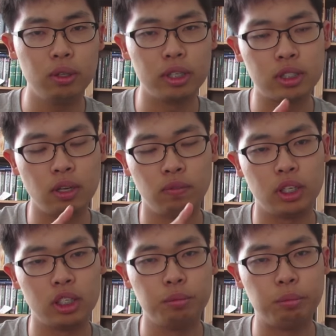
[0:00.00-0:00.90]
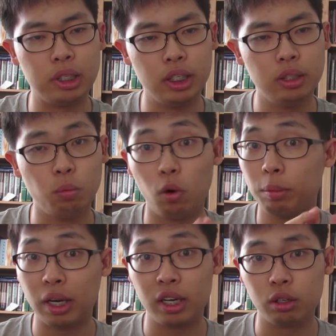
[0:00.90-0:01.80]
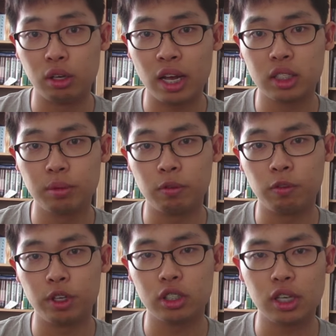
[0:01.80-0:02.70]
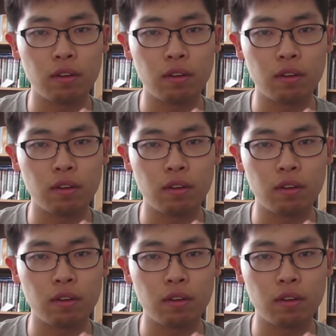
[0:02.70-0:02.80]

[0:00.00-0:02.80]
it's definitely going to be more My Hero Academia figures.